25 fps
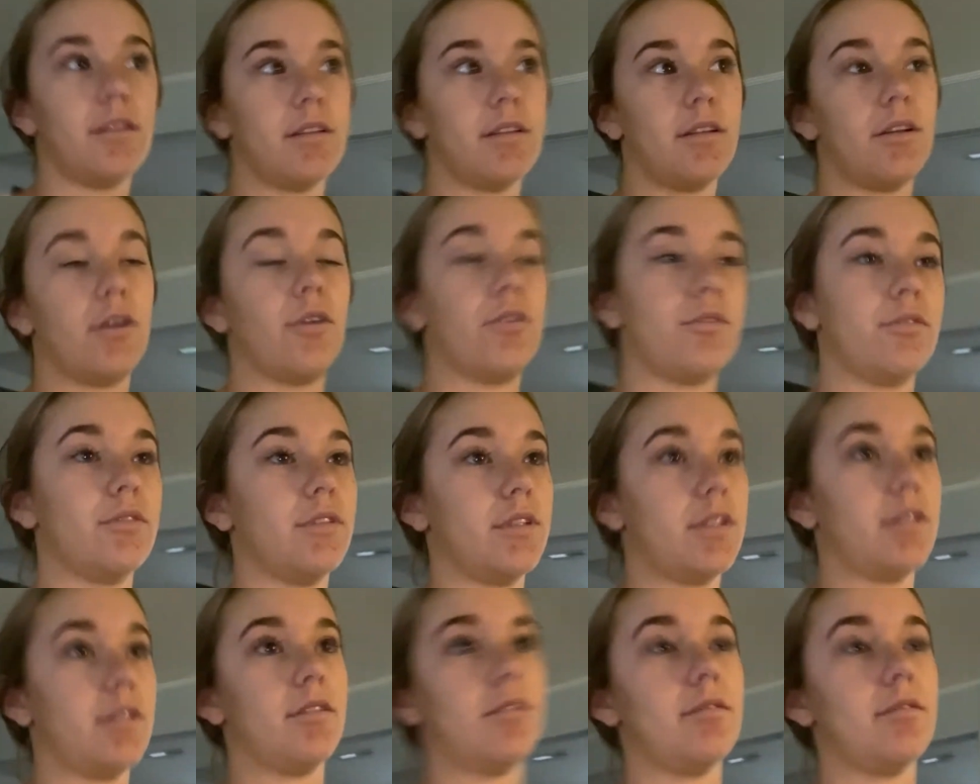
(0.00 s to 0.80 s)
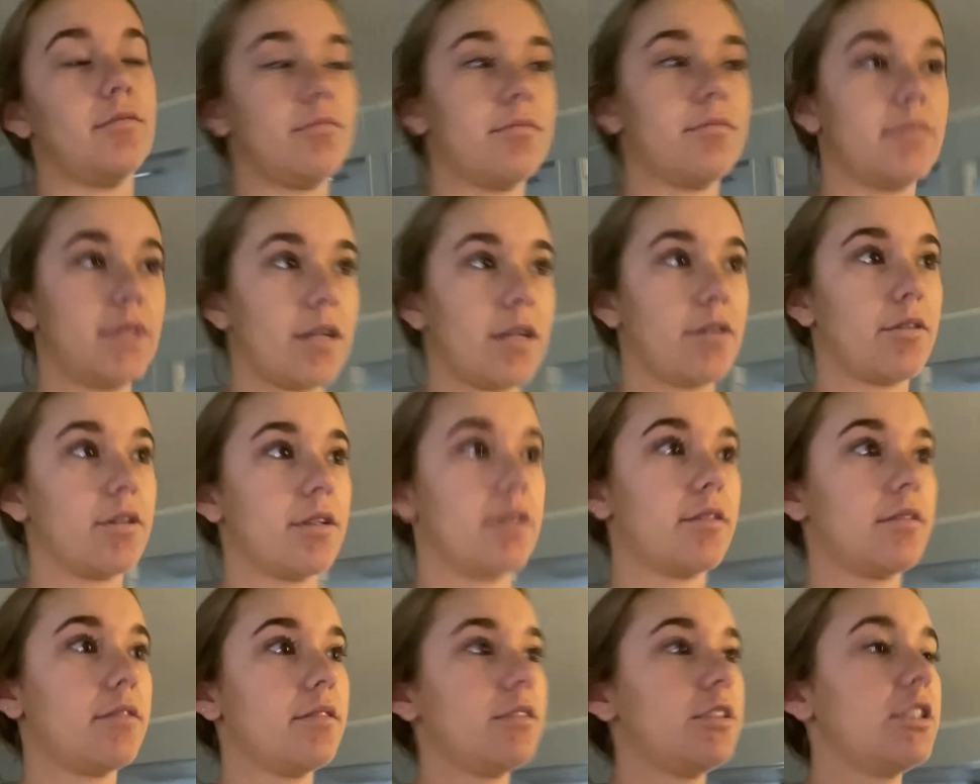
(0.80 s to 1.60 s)
on the counter.
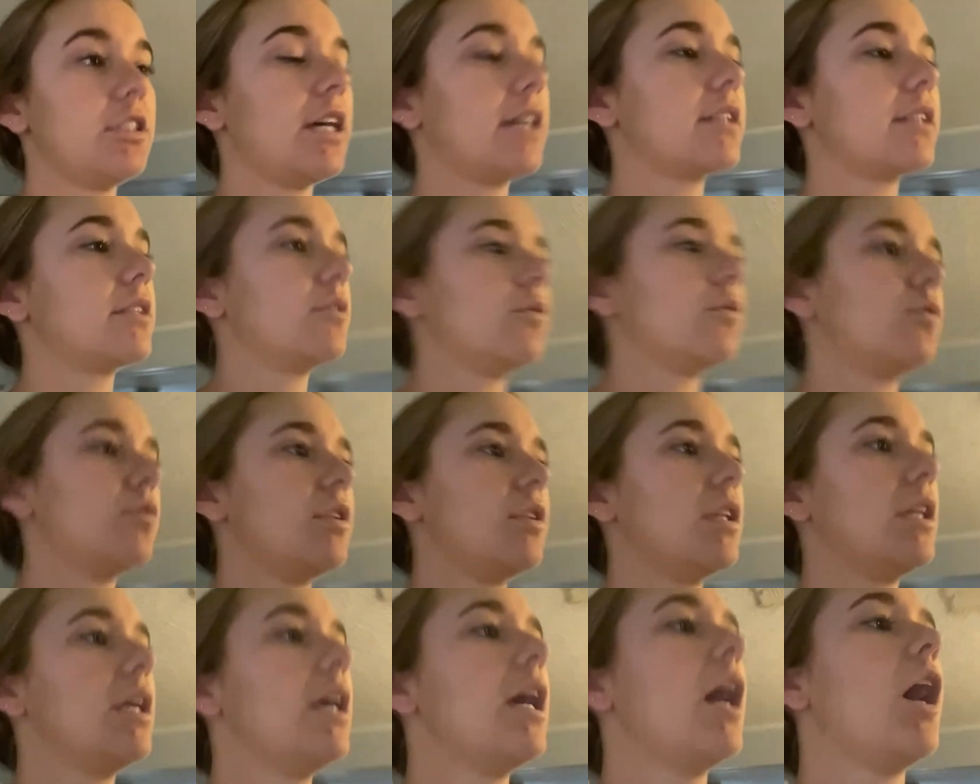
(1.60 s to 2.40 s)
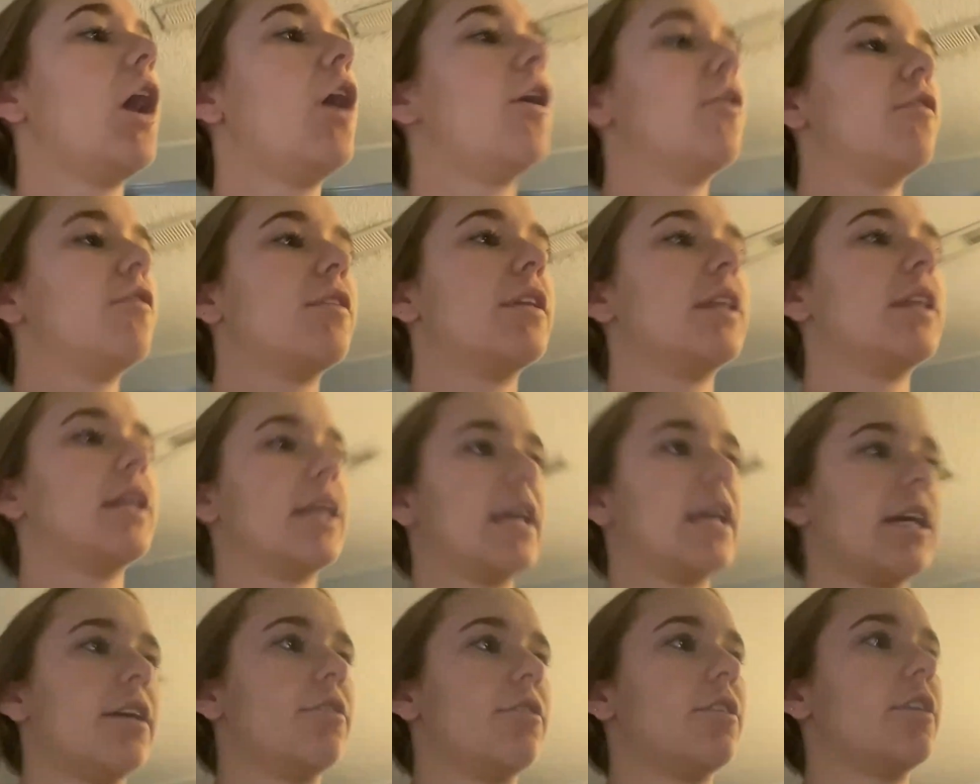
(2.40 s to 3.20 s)
Jax, get off of the
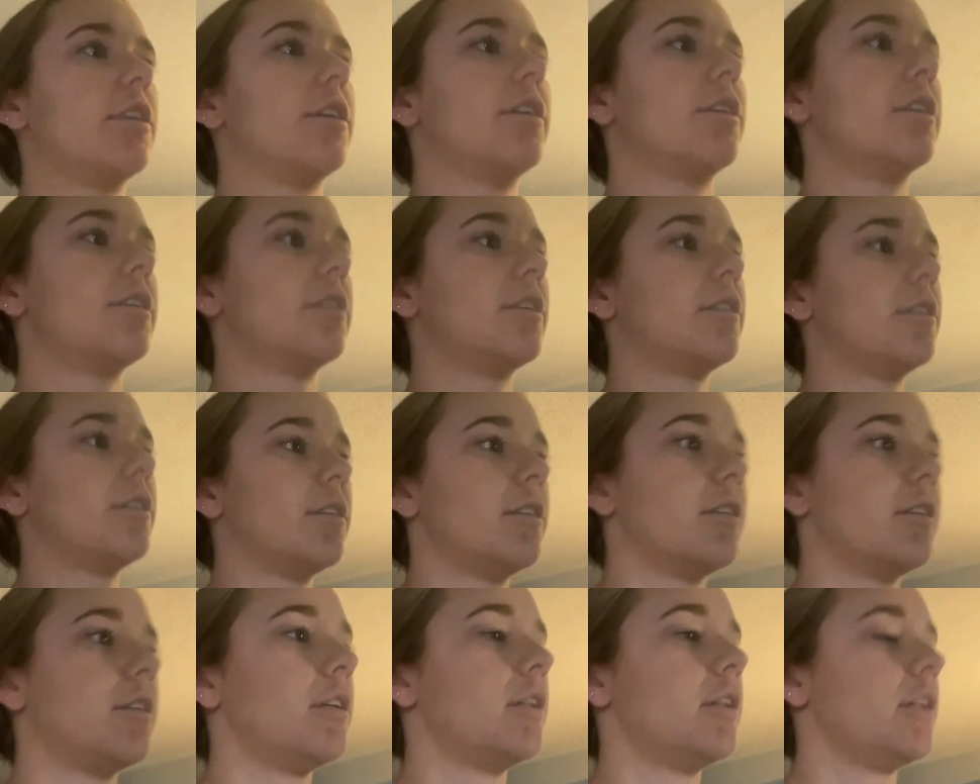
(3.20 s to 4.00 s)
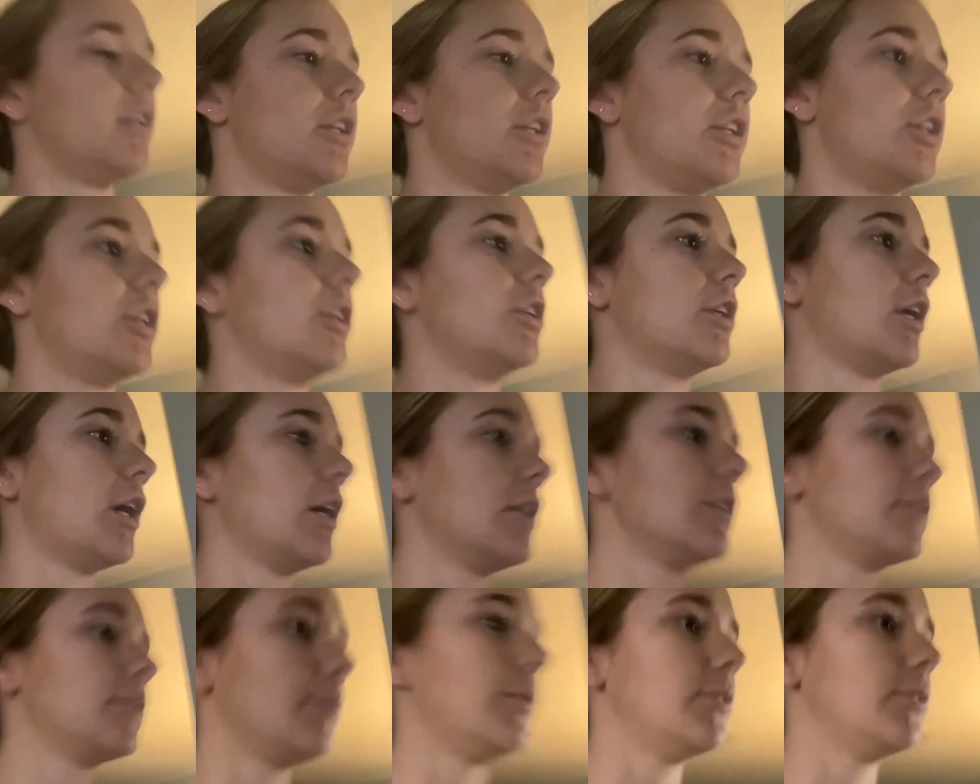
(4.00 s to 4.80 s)
counter. You're
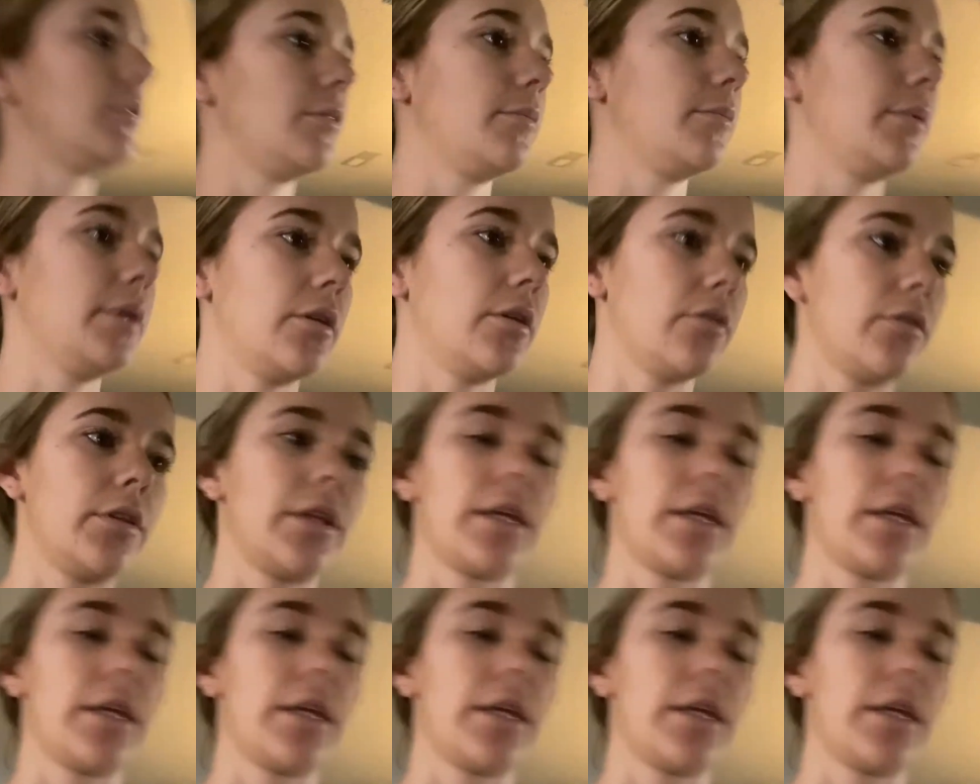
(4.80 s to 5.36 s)
not supposed to be on the